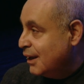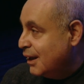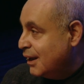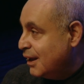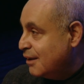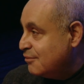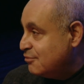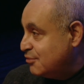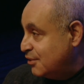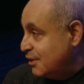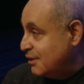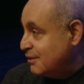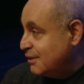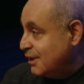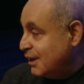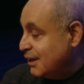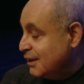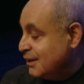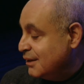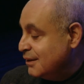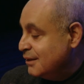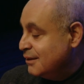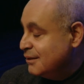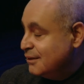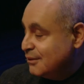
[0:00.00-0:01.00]

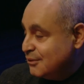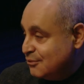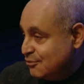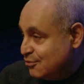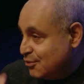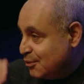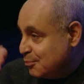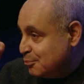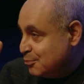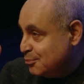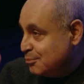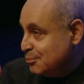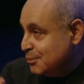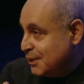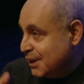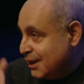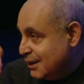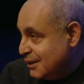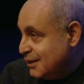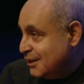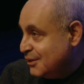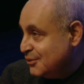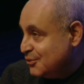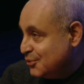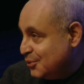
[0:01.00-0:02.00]
everything from
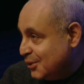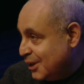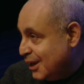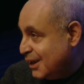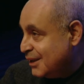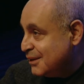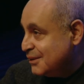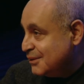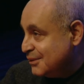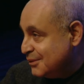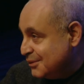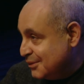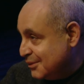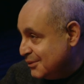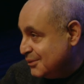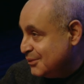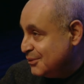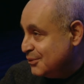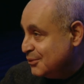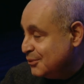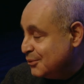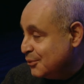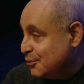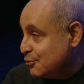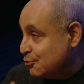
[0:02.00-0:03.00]
beginning to end,
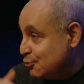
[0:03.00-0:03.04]
you know,